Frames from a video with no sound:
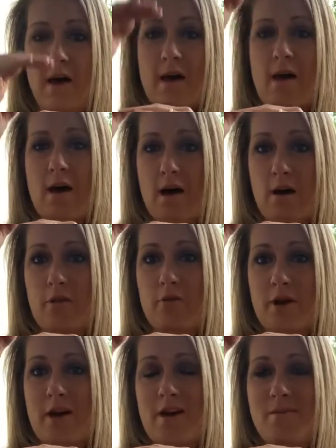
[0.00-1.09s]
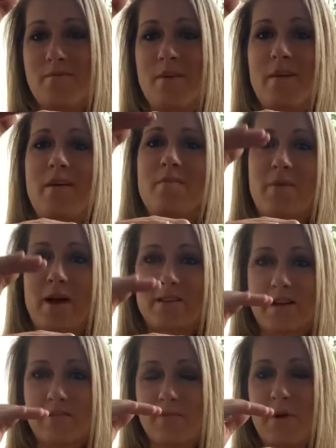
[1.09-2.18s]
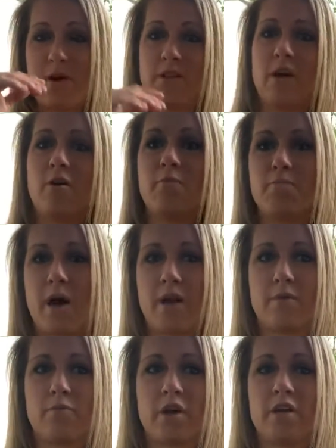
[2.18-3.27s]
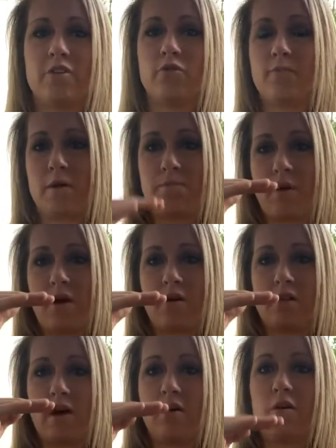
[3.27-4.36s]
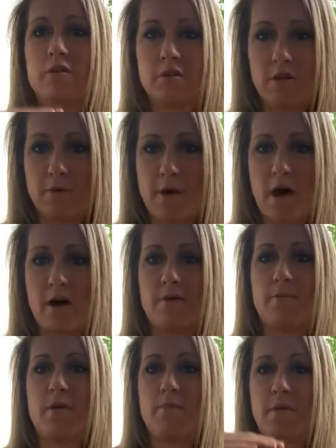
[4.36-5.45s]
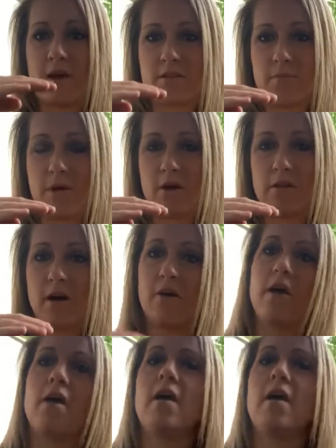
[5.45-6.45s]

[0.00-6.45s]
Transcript: all the way up, back down to parallel. Bottom range will be parallel to the bottom, back to parallel.